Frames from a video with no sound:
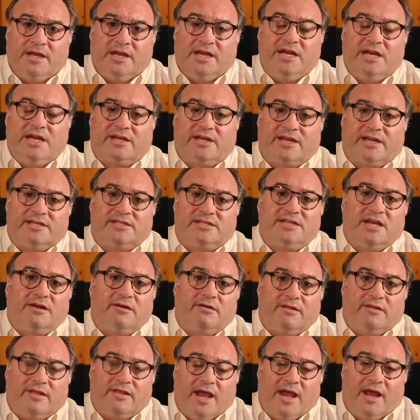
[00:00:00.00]
you need to
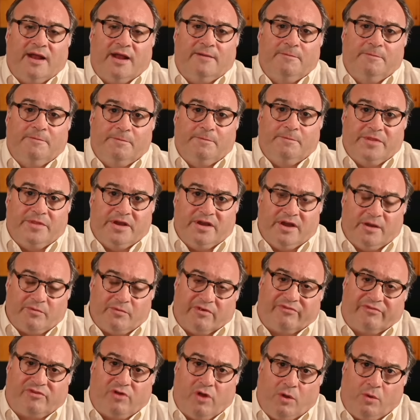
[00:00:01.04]
consider that the
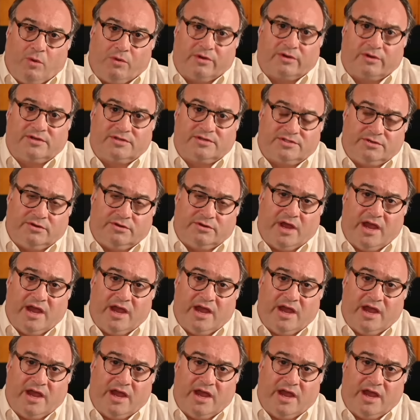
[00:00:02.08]
number of coworkers you